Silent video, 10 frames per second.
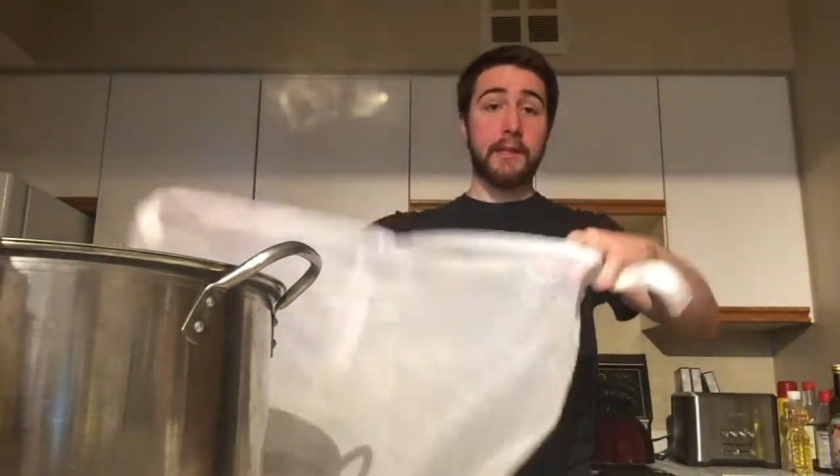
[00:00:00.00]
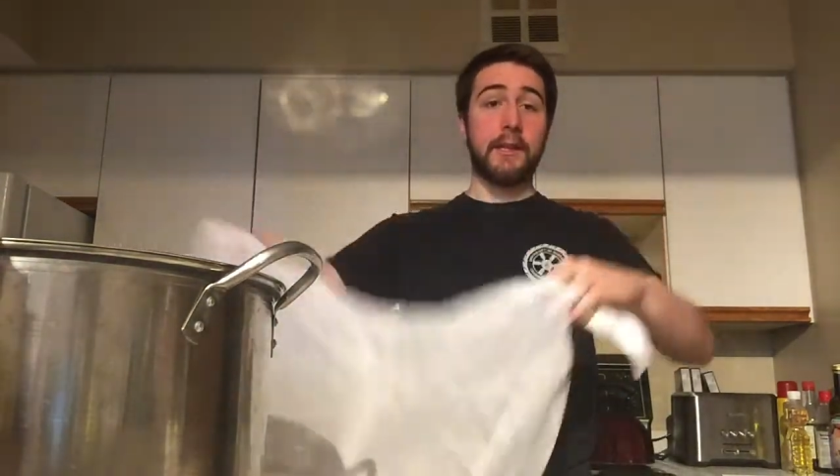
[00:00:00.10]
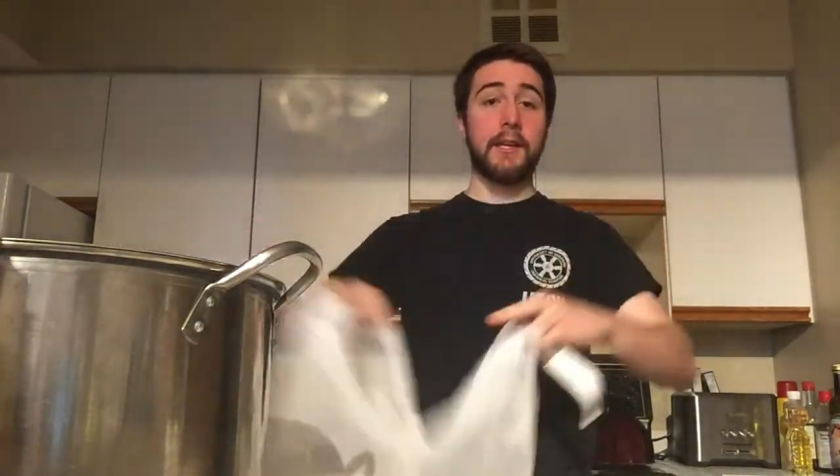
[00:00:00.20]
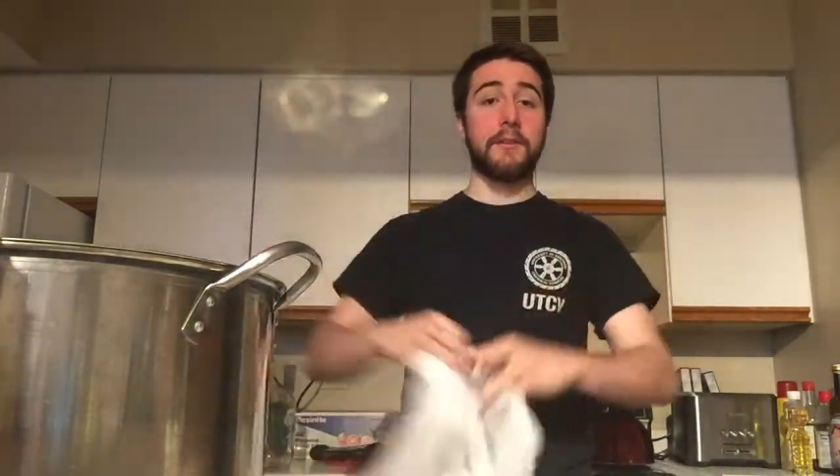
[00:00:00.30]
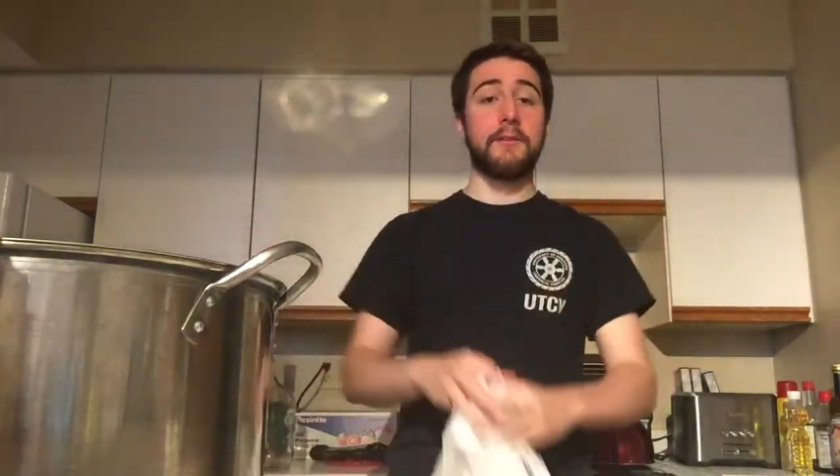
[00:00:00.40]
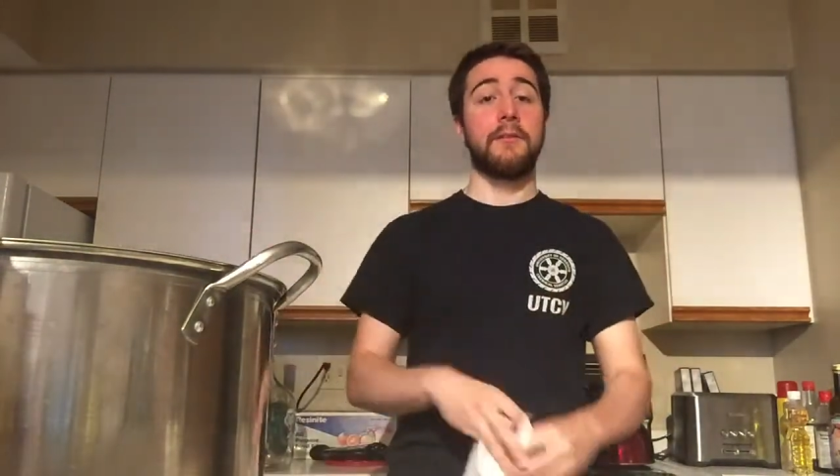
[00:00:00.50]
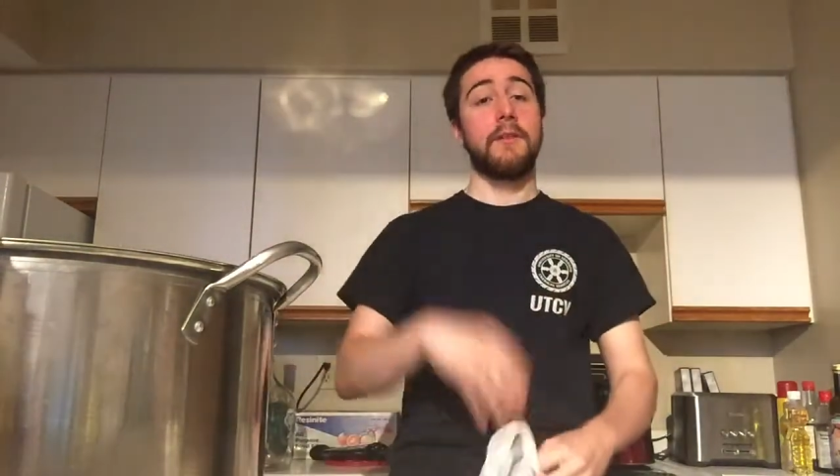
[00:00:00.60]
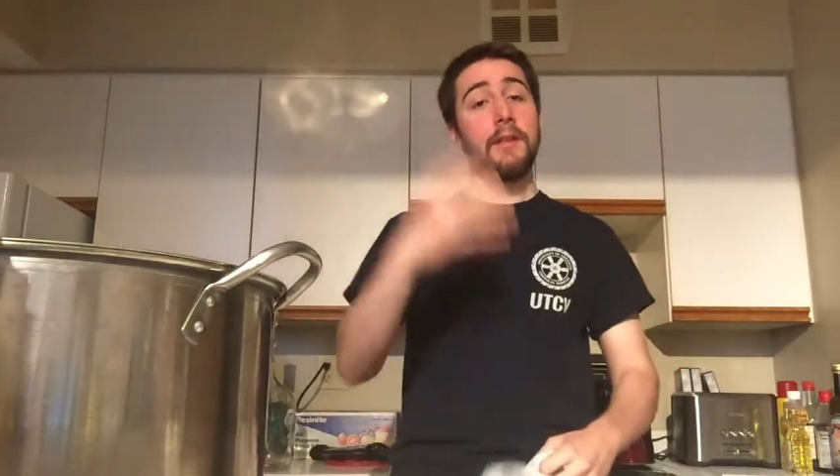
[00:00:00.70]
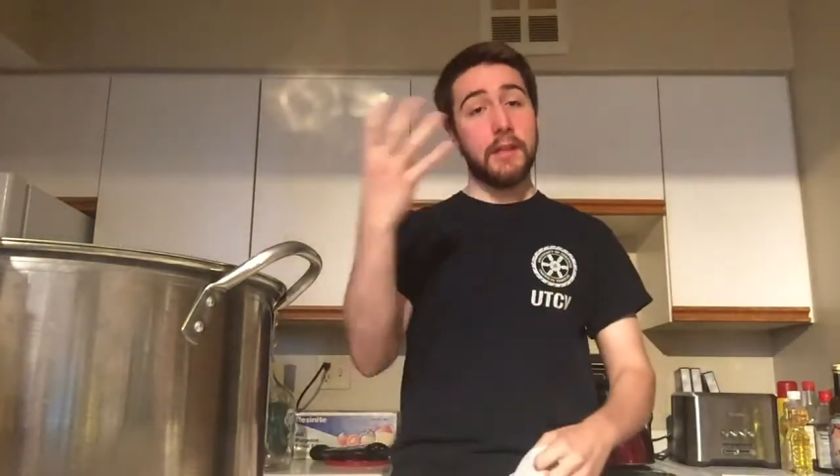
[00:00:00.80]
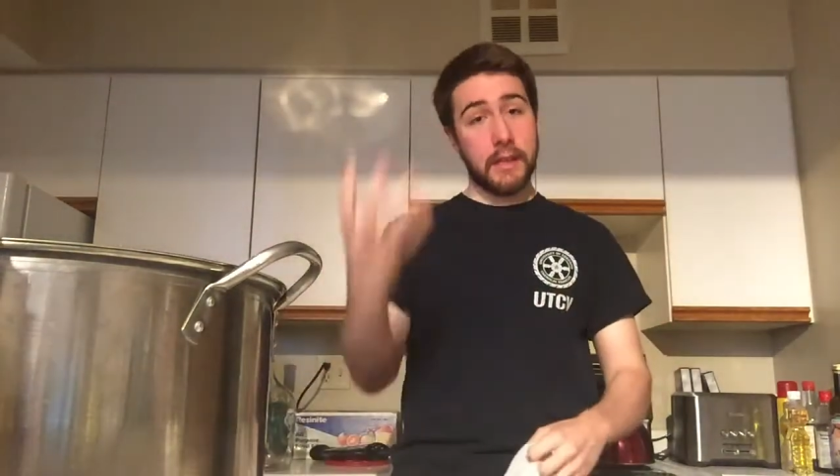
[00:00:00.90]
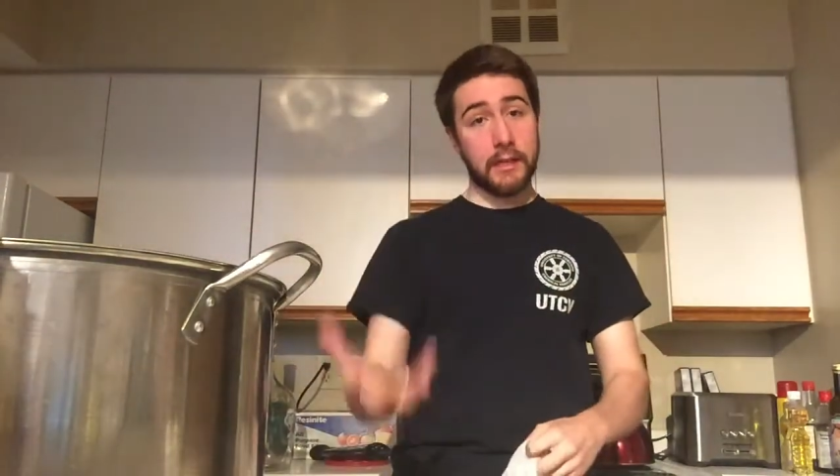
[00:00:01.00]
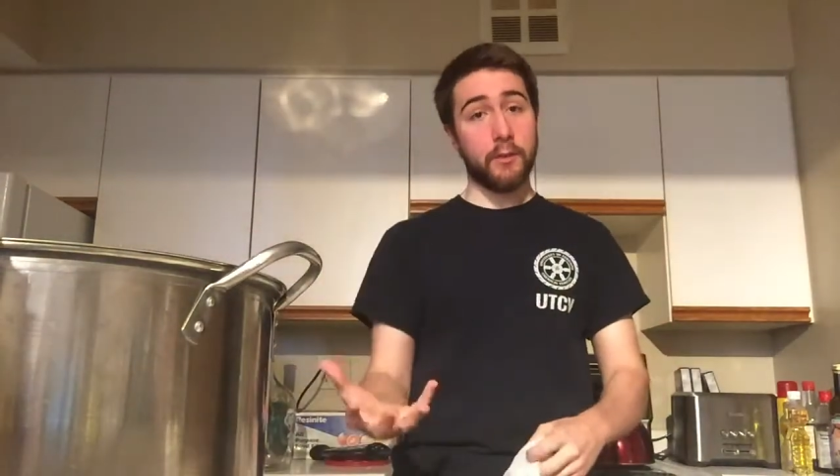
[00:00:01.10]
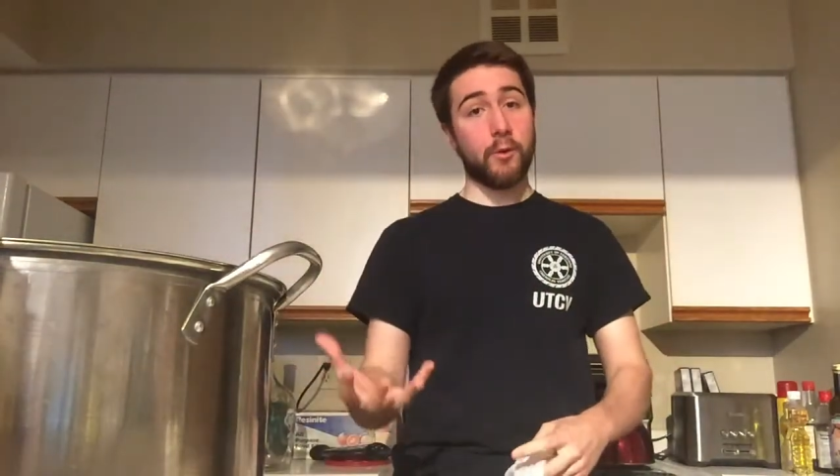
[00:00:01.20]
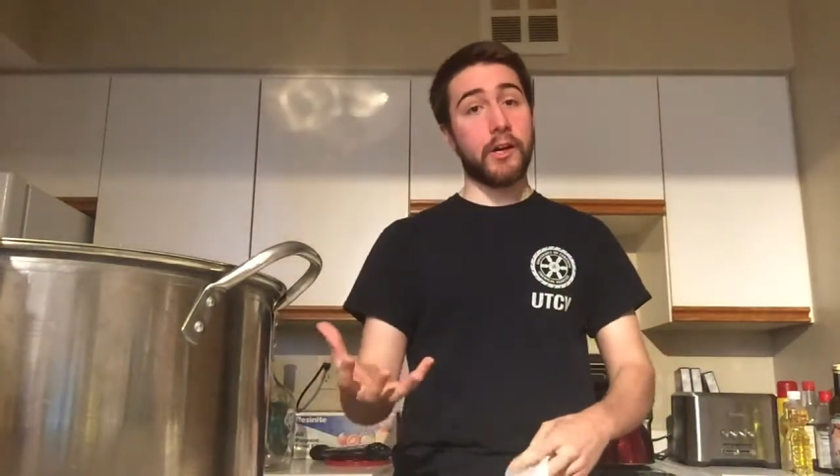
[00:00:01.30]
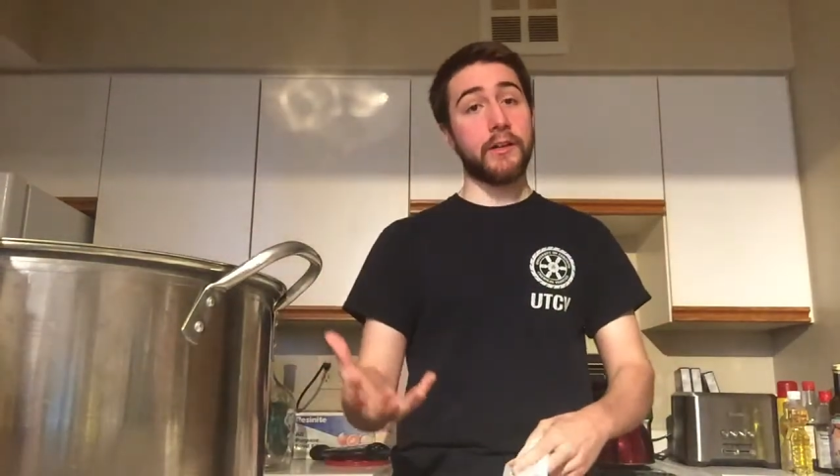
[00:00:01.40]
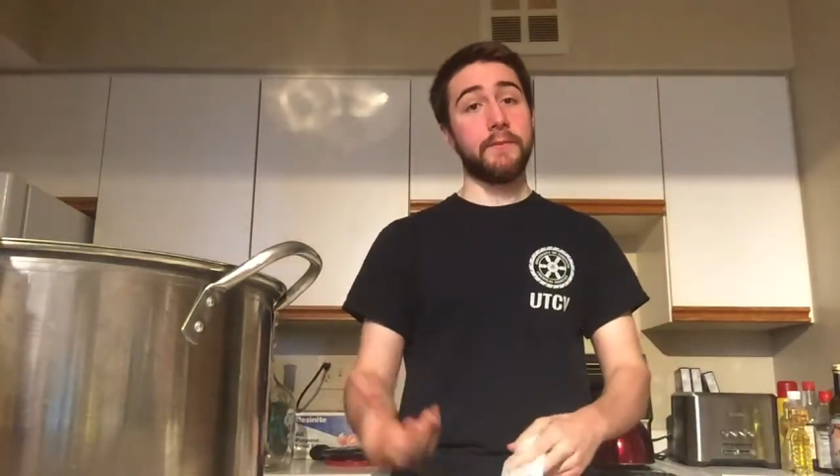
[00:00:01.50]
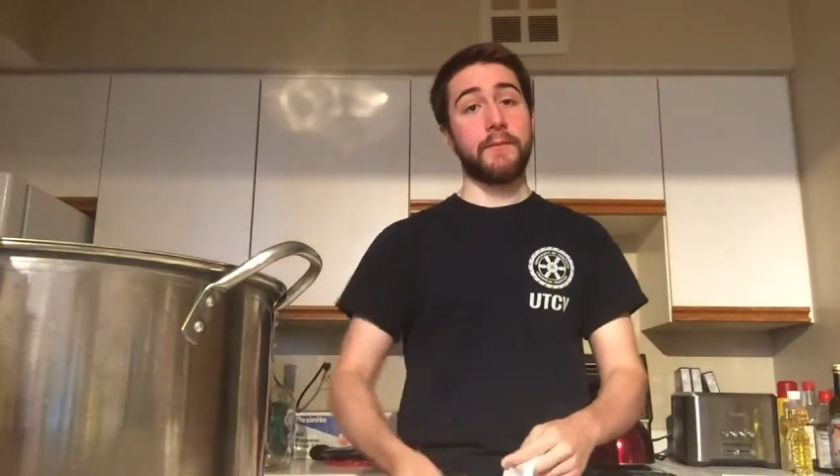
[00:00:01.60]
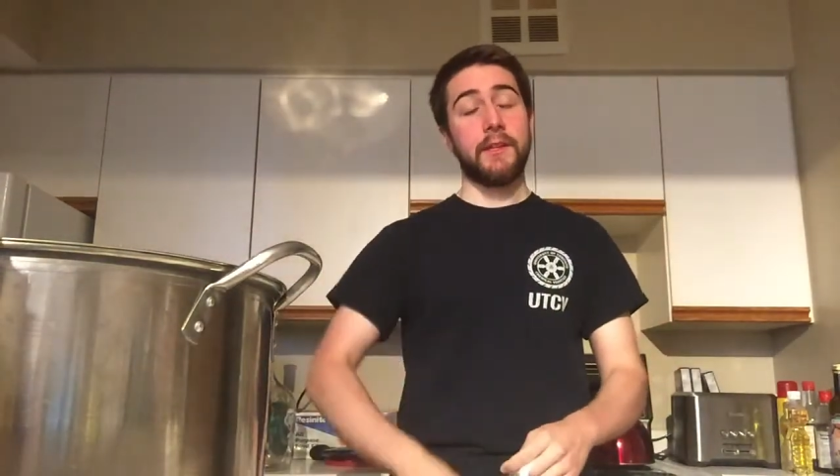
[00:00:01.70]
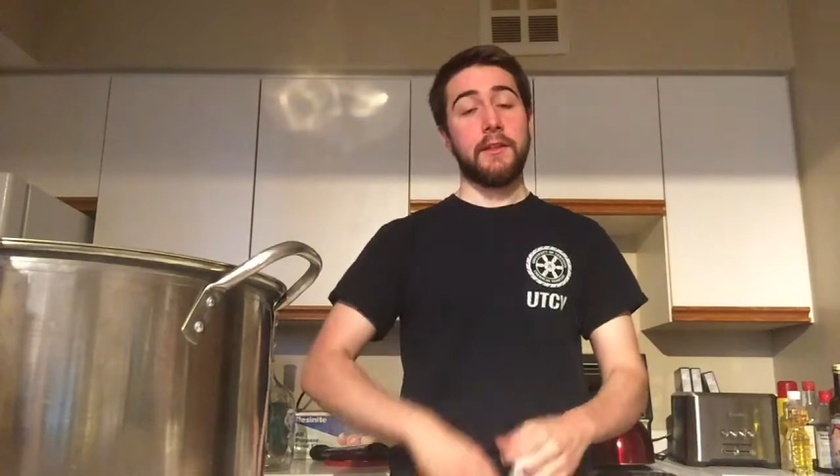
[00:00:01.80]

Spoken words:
the kettle in the water.